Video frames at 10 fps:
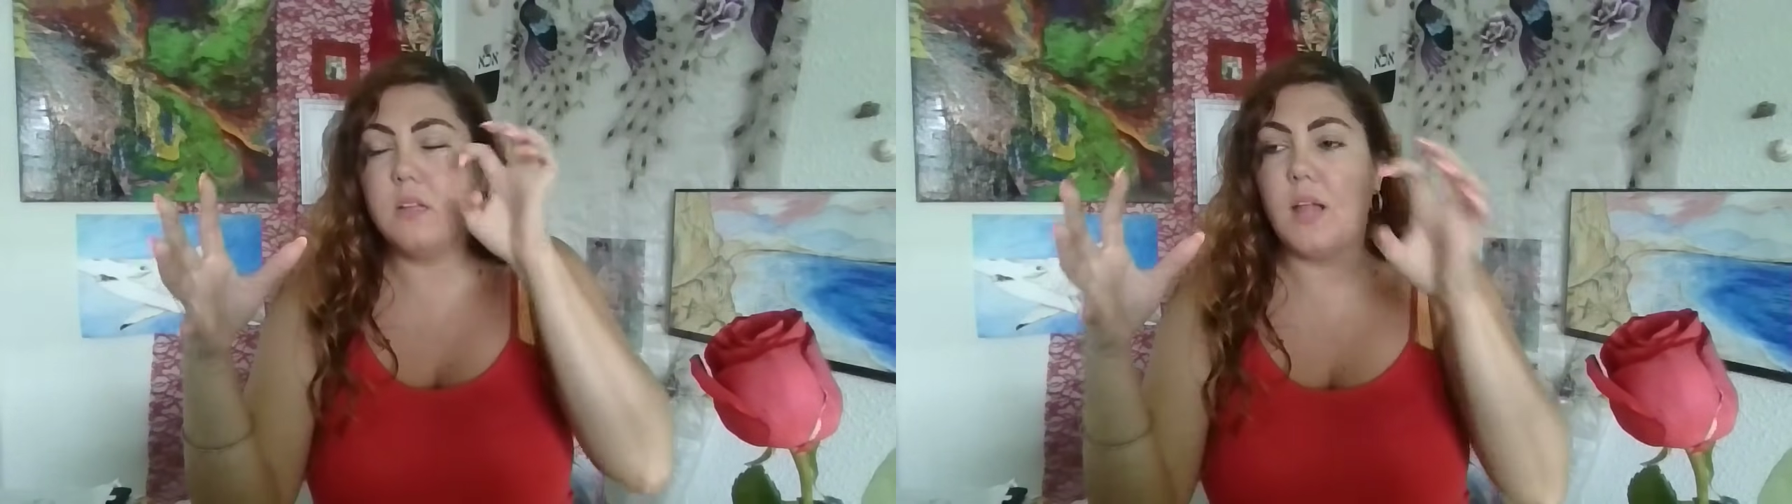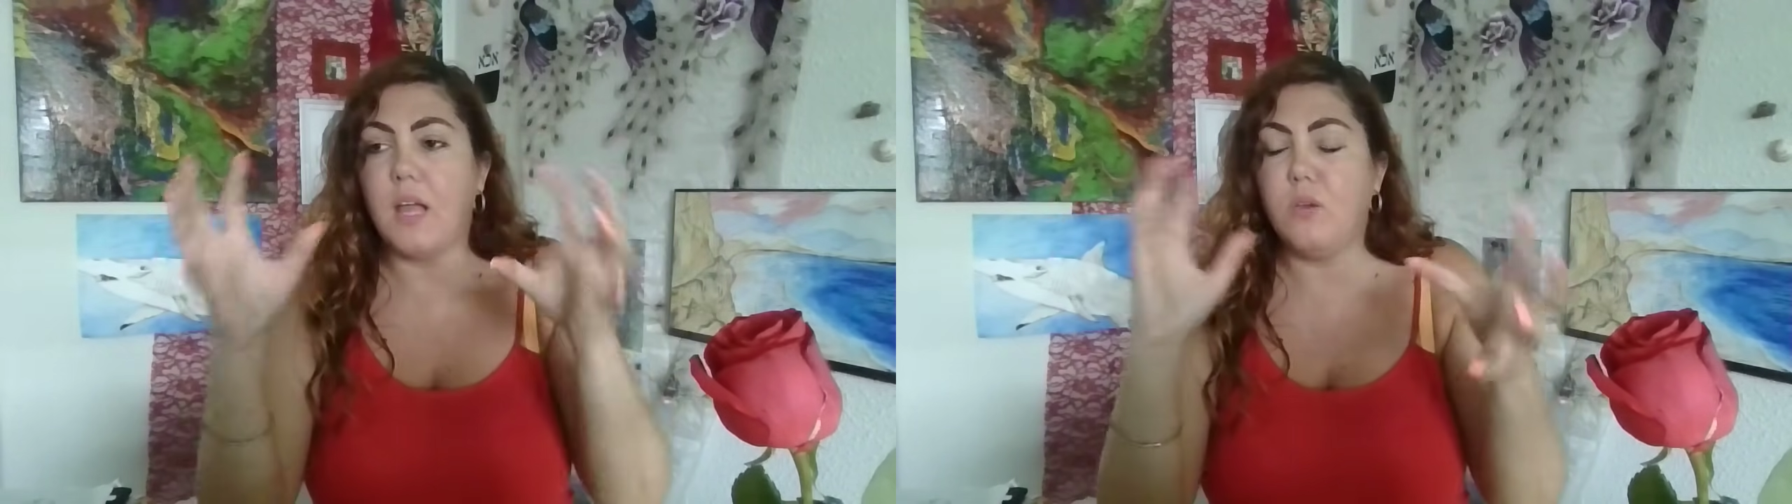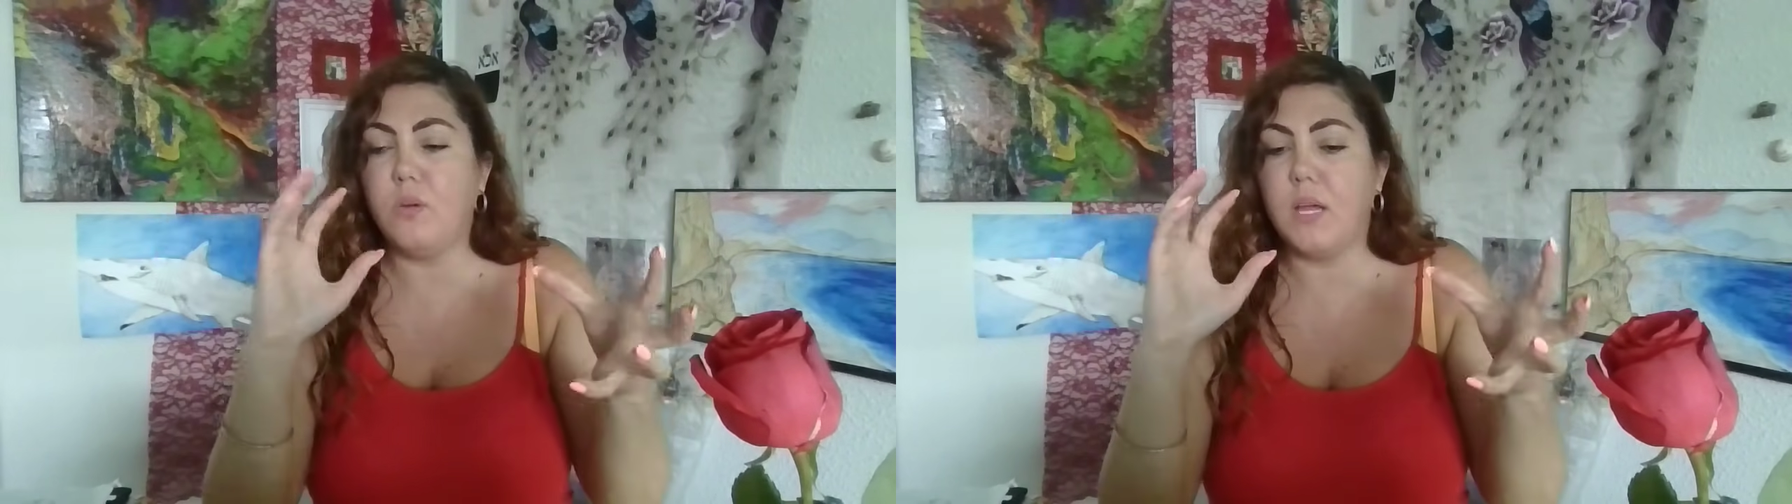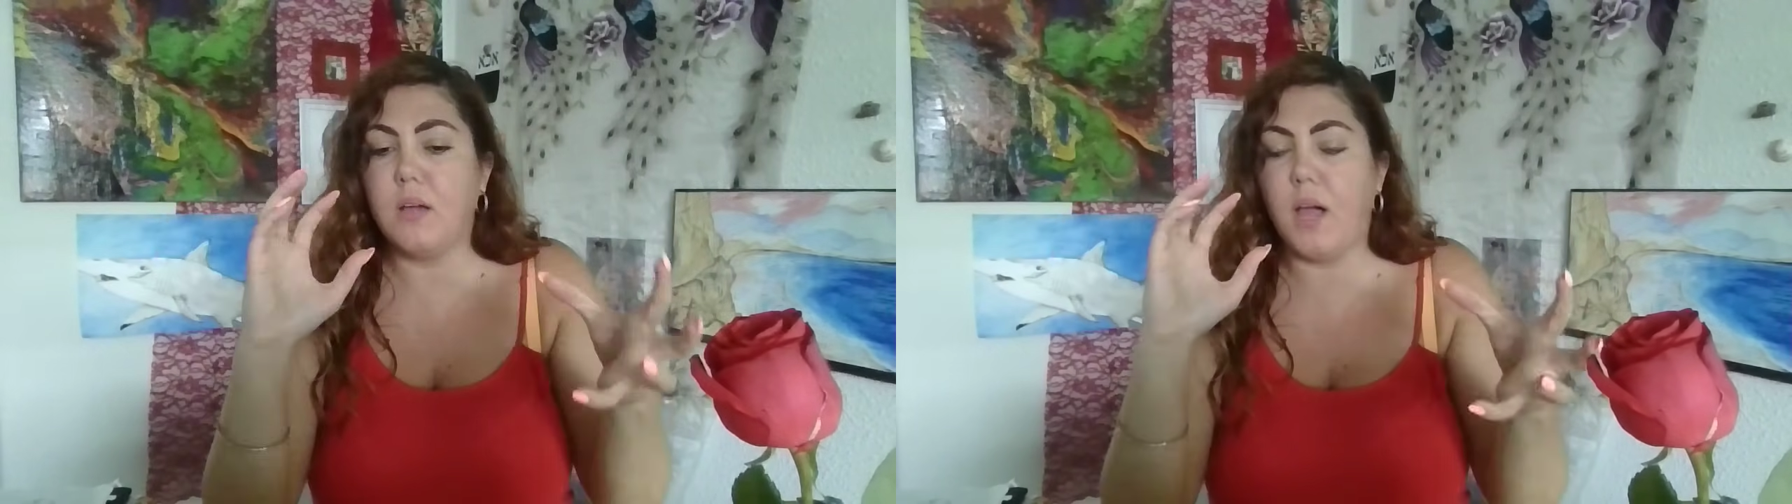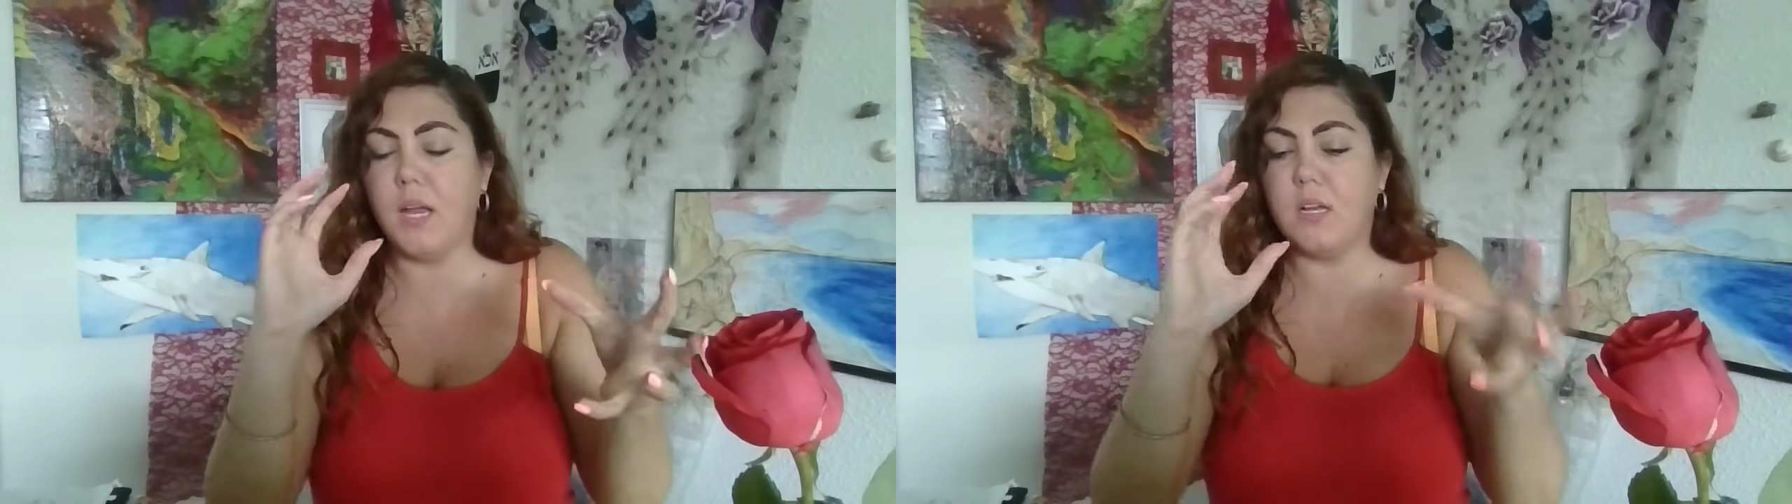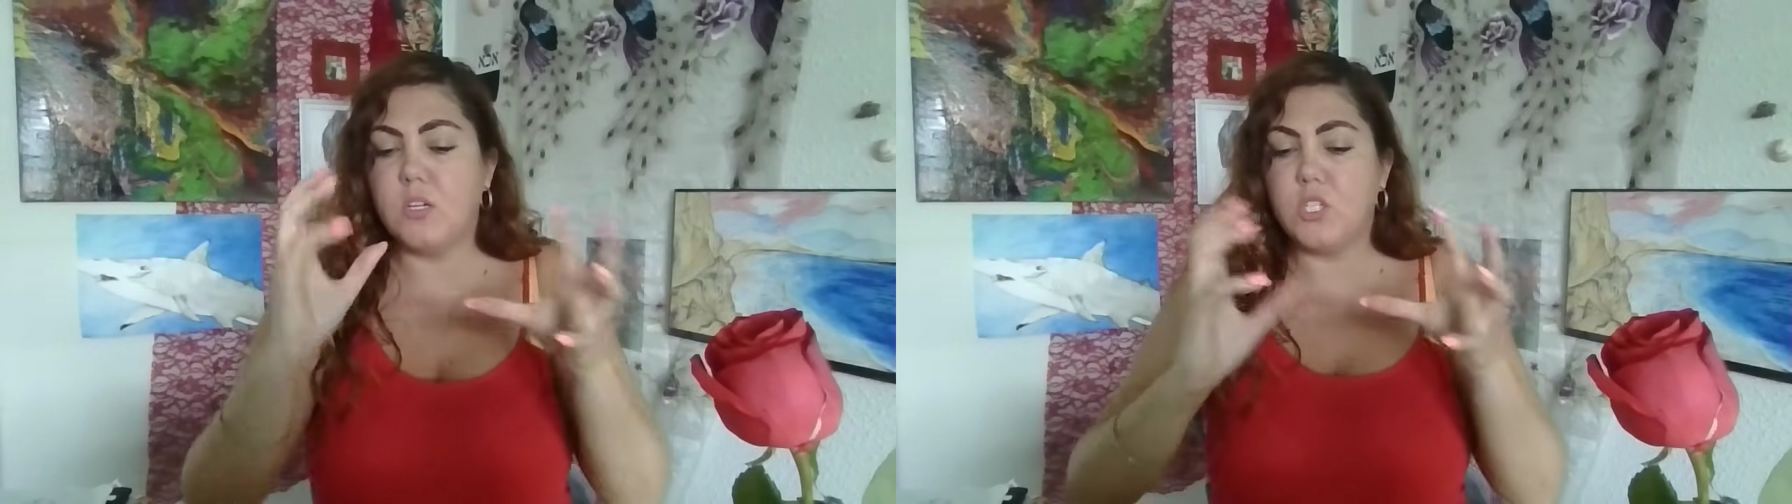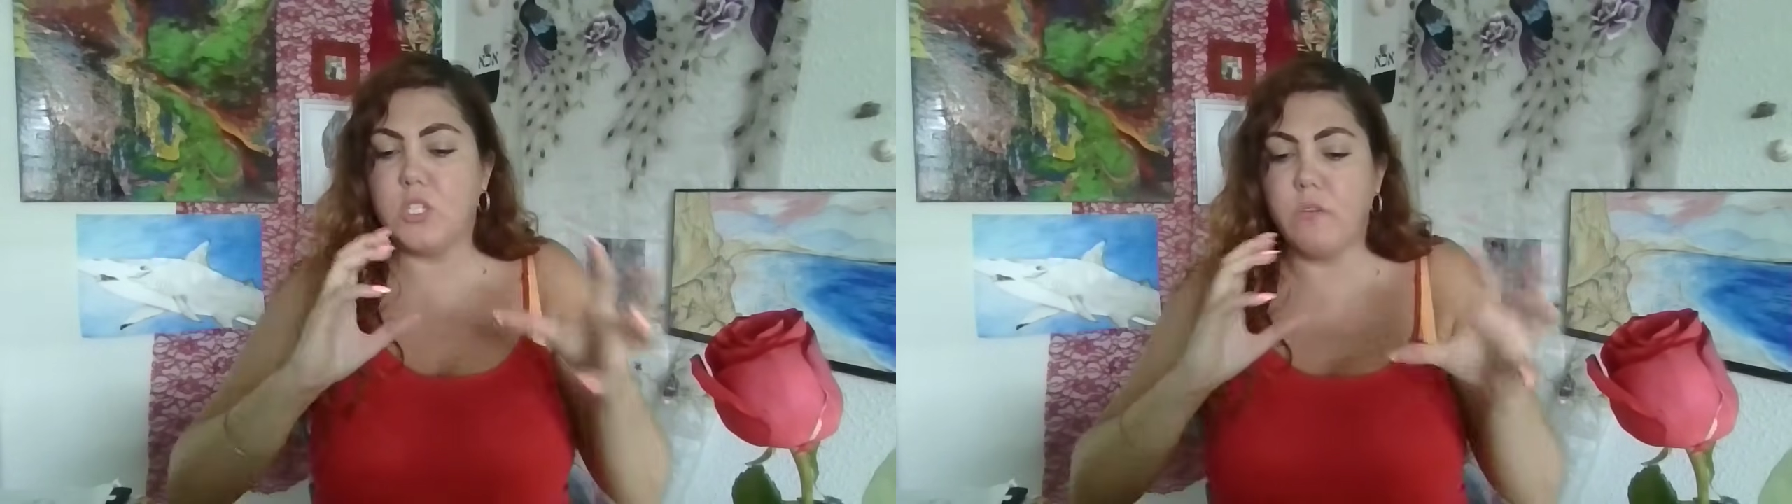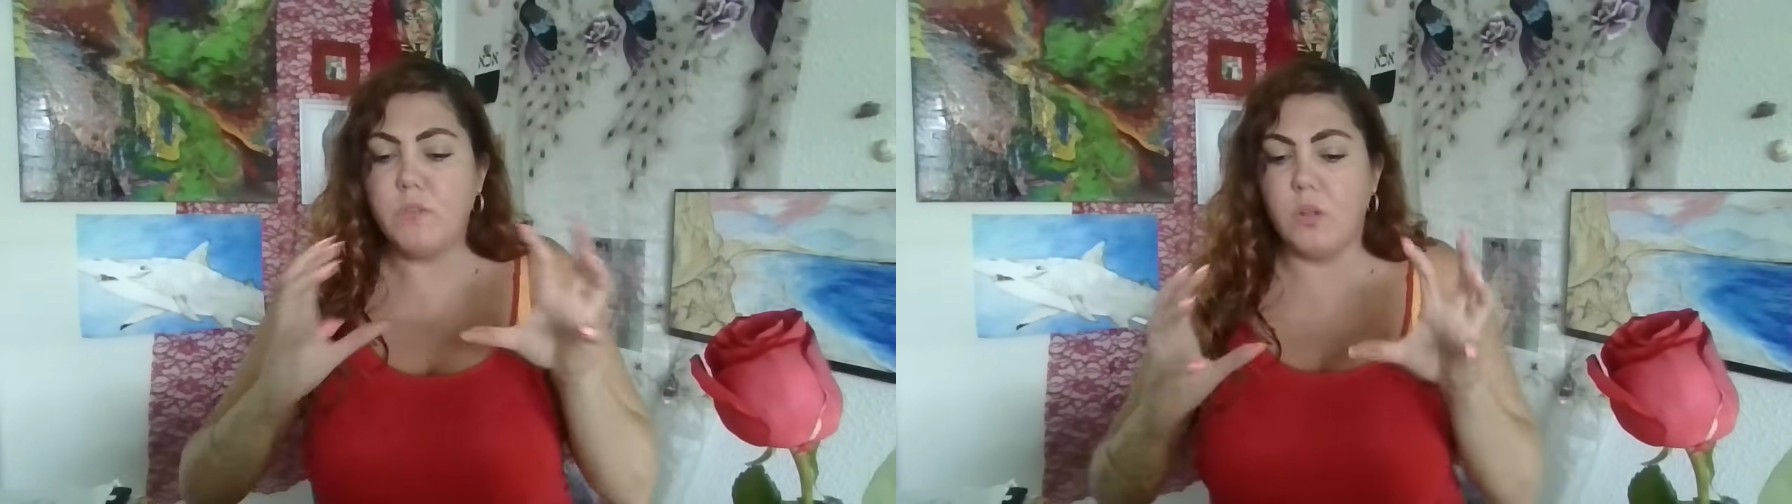that you can kind of
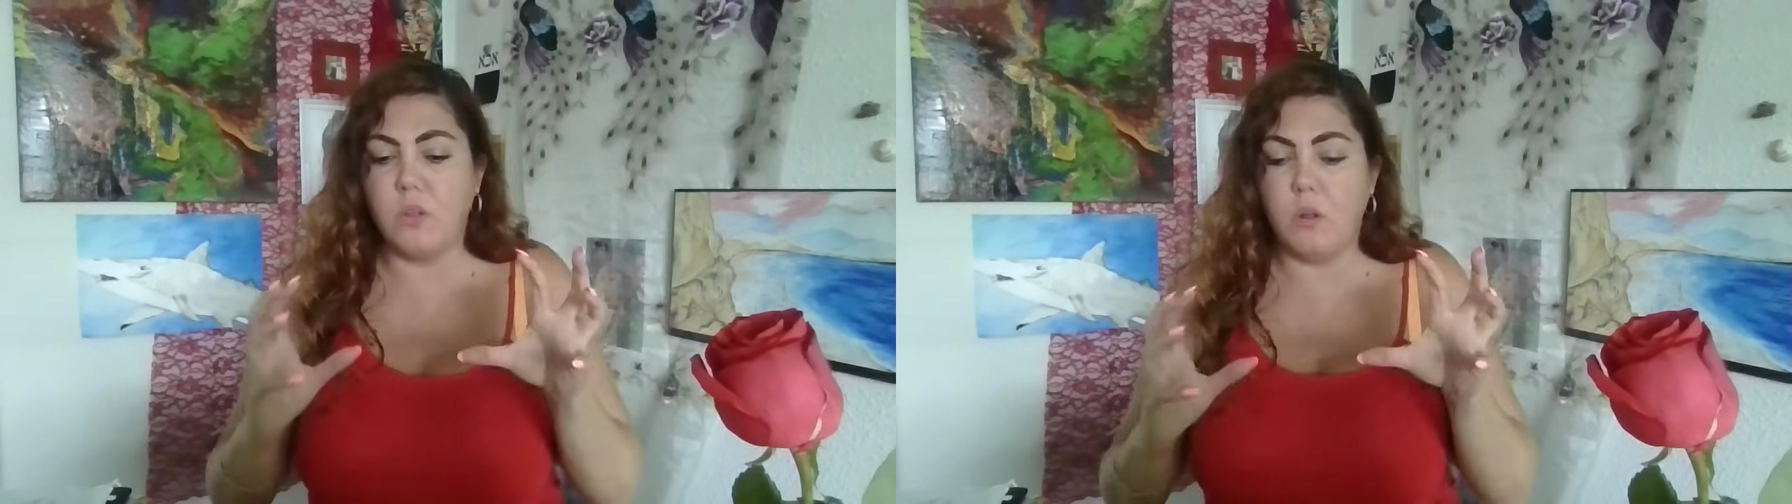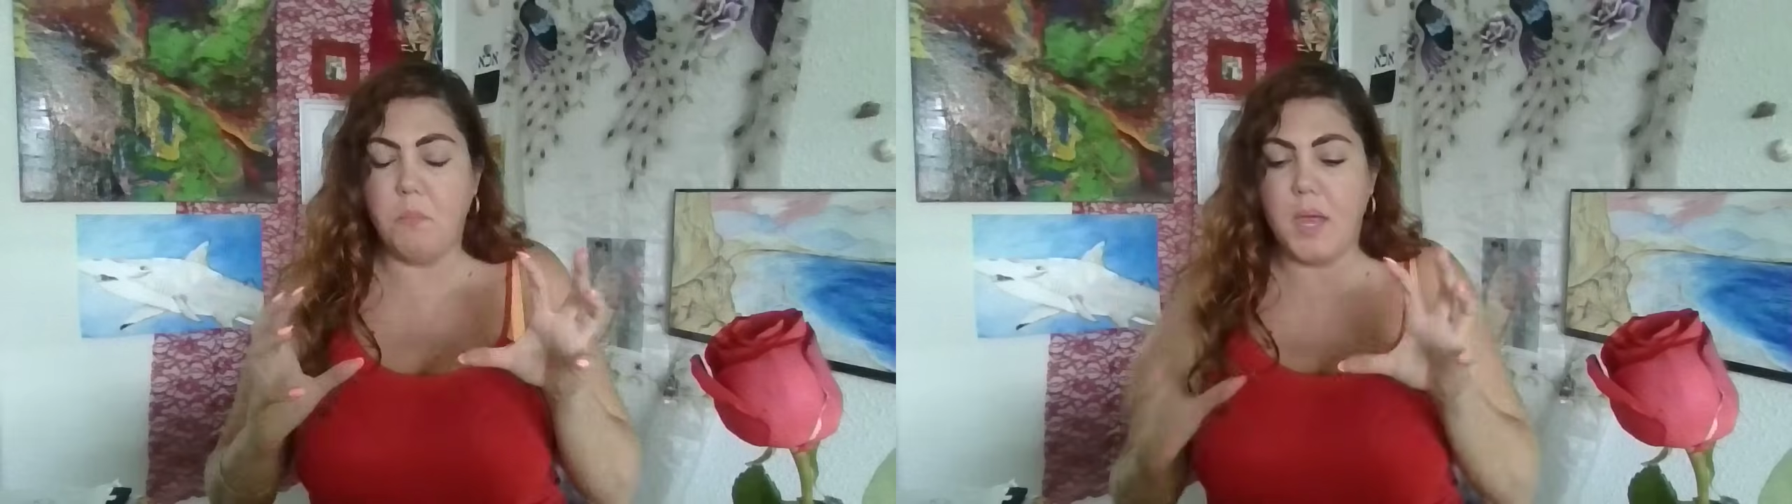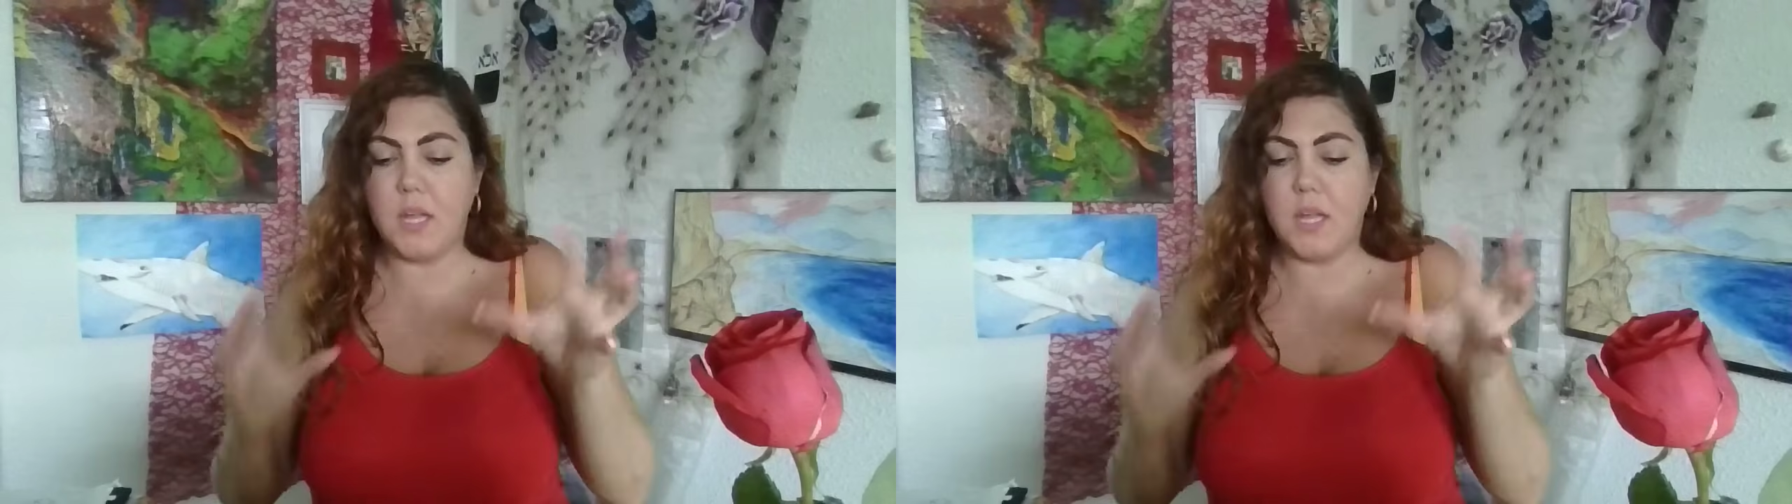shift a little bit